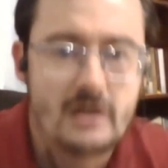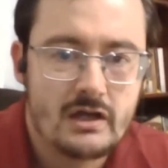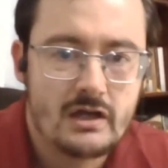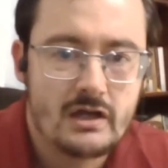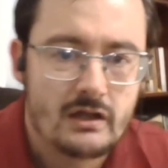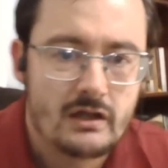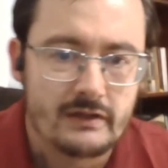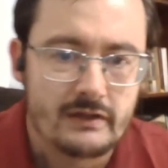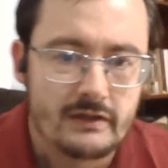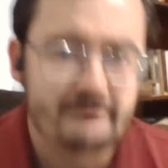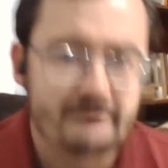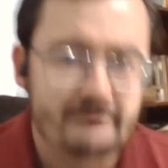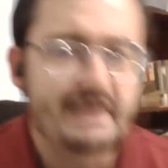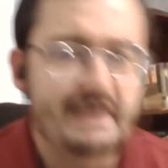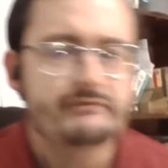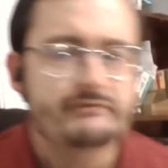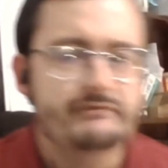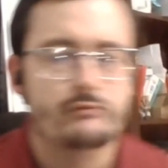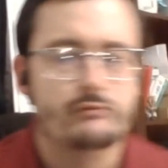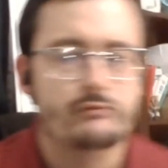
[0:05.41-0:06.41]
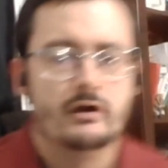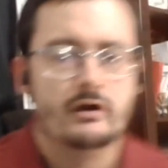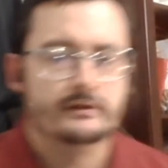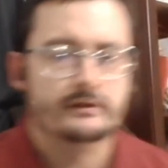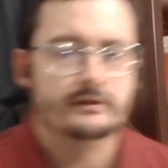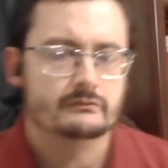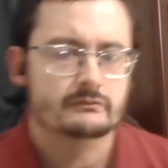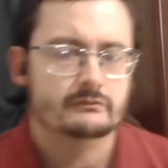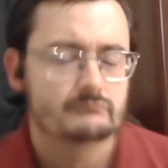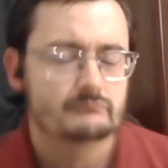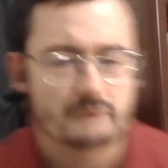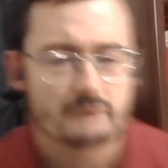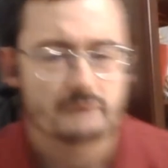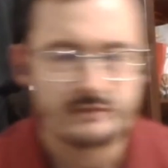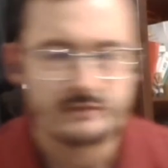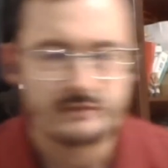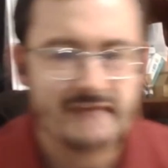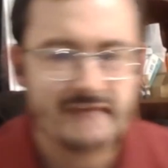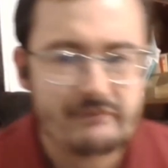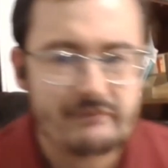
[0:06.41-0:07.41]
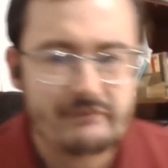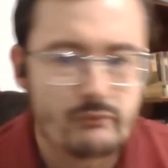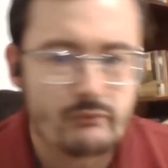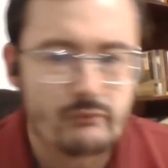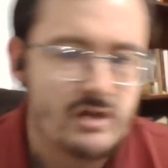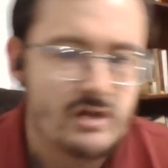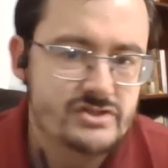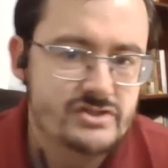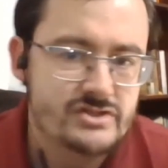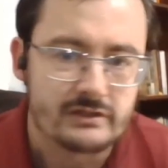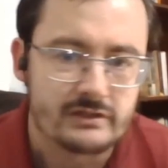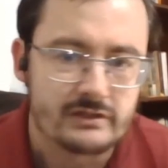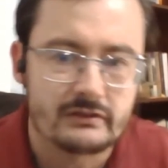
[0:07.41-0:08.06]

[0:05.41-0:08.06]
Love to have you on. Love to have you watching.